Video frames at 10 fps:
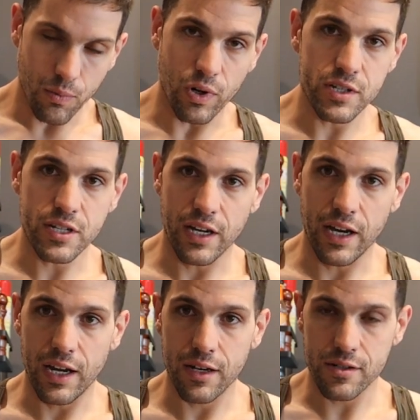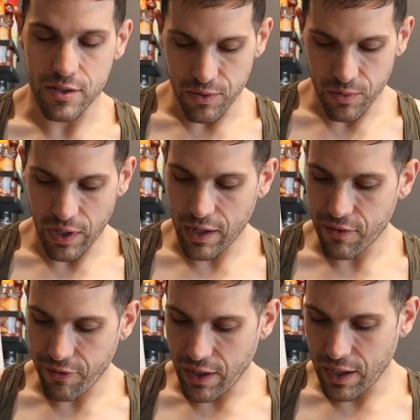1 to 9 to 9
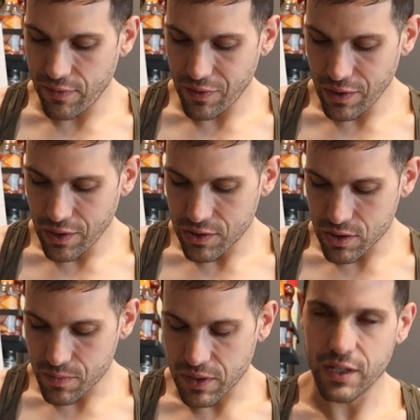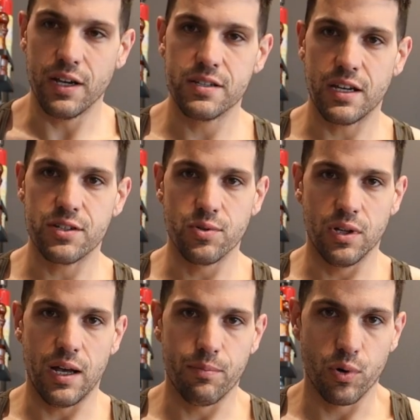to 5, just because I do a
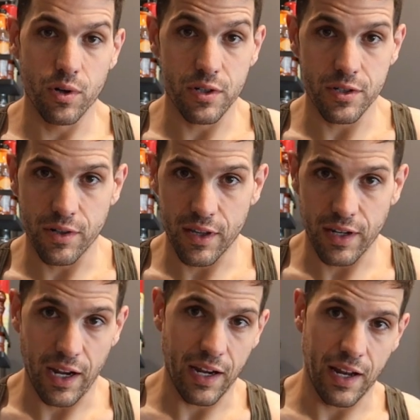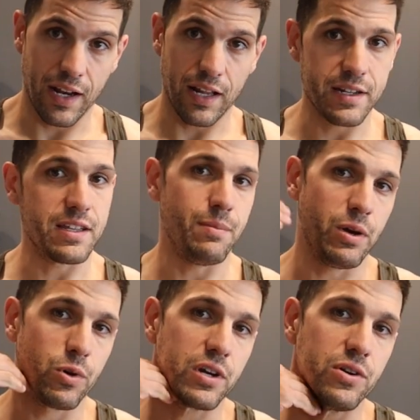lot more during the day and I like to get my
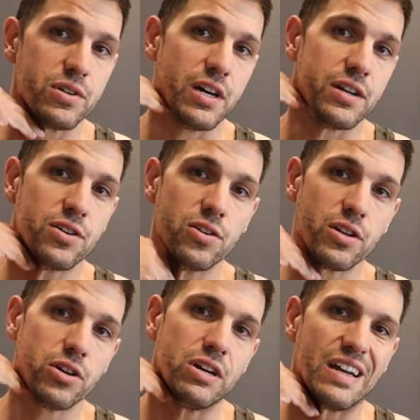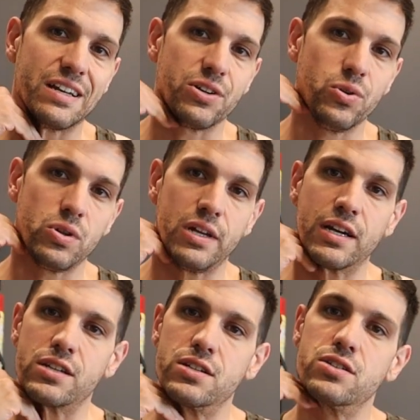workout done earlier, and I don't
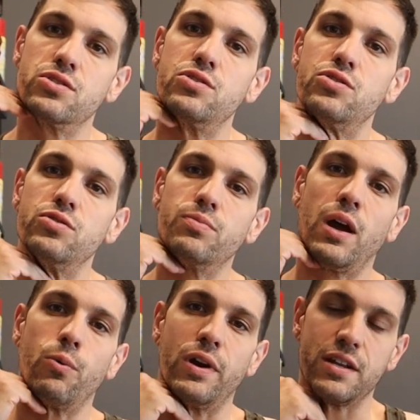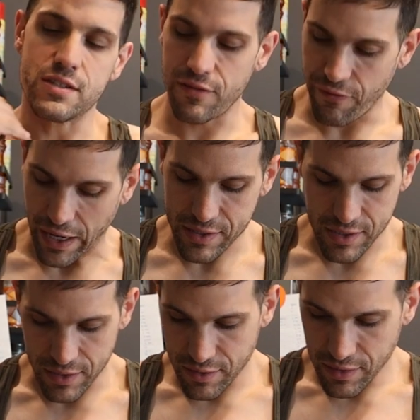like to do my weights
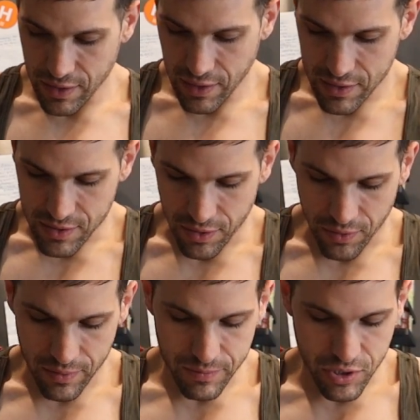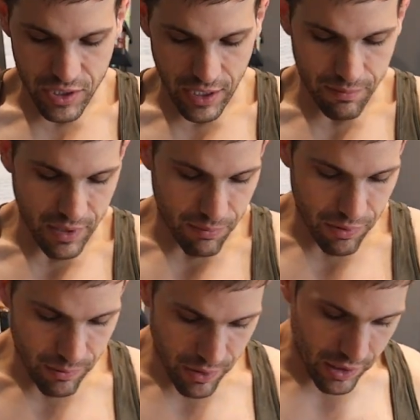fasted. So I'm just getting my
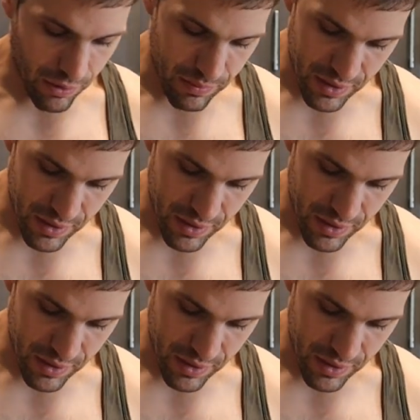pre-workout